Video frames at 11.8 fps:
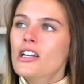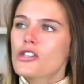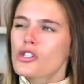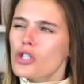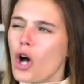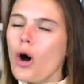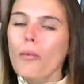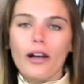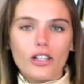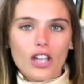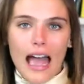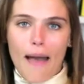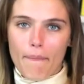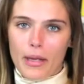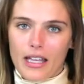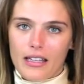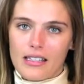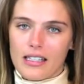so much
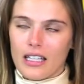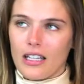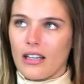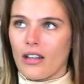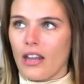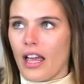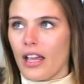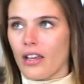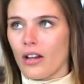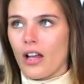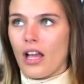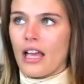happens, and like